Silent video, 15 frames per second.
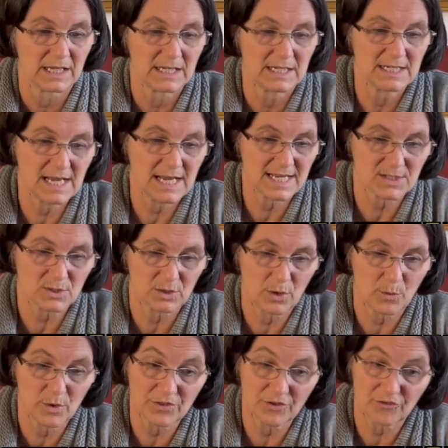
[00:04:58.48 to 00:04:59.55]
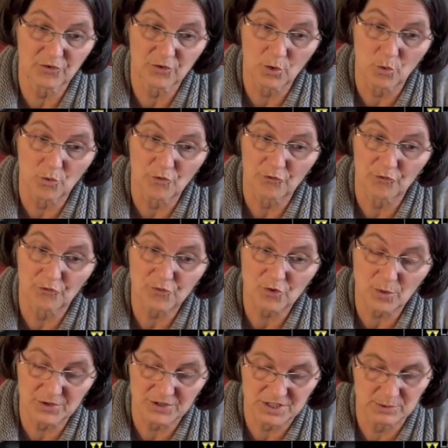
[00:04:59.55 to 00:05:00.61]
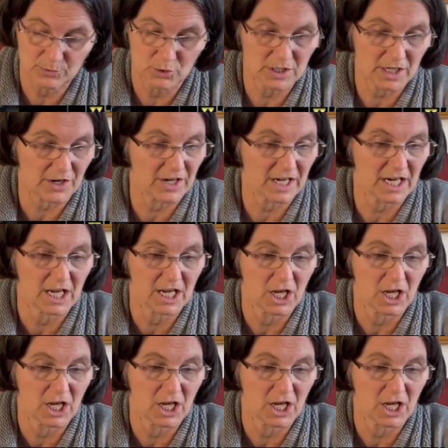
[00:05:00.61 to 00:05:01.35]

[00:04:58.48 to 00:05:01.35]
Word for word: diastole with a flow from the tributary,